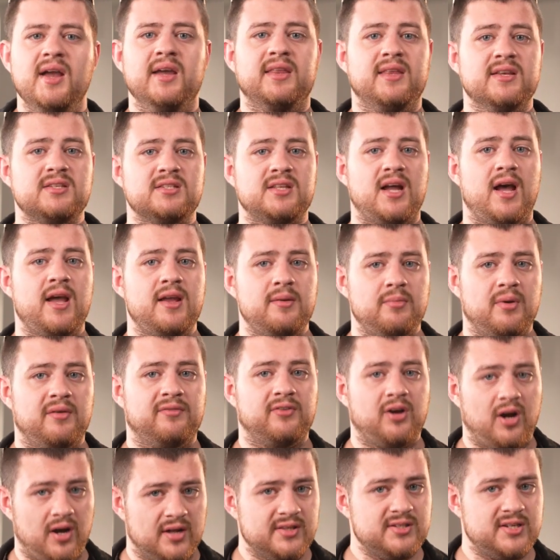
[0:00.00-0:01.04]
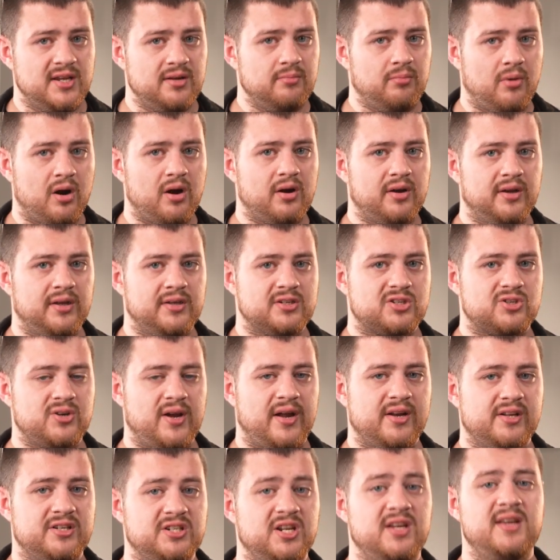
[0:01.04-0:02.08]
This type of content marketing
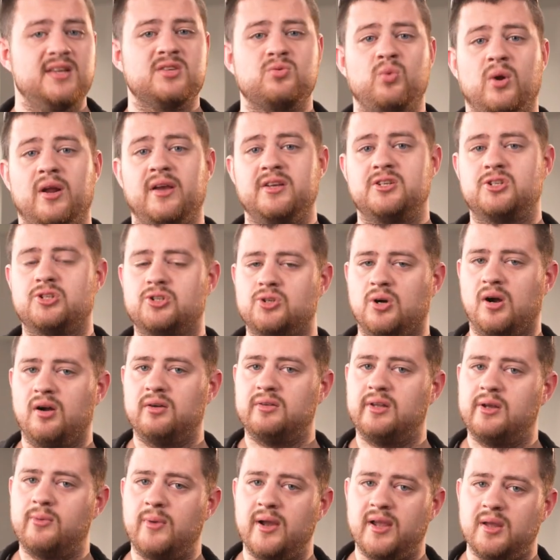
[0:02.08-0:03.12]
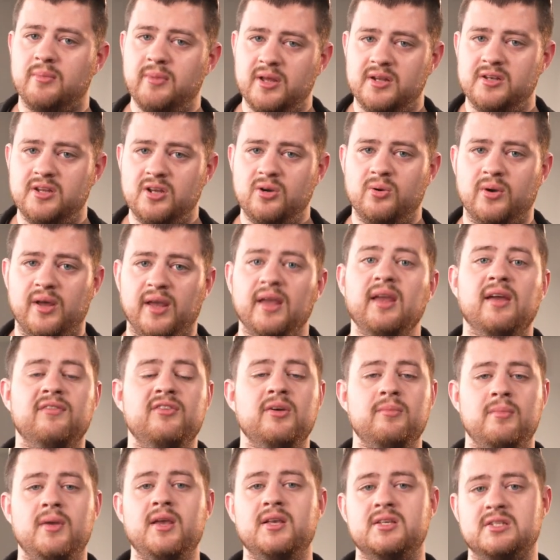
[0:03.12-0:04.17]
strategy is what I strongly recommend doing if
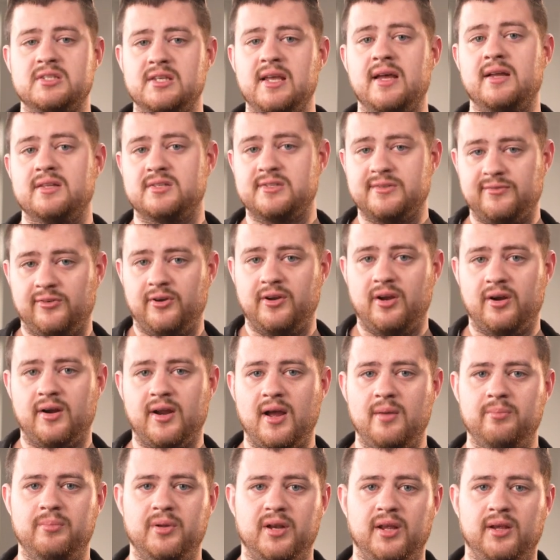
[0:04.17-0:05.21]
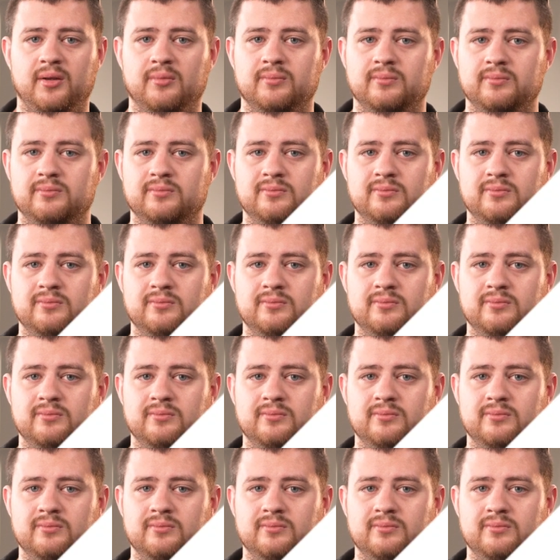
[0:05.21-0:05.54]
it makes sense for your company.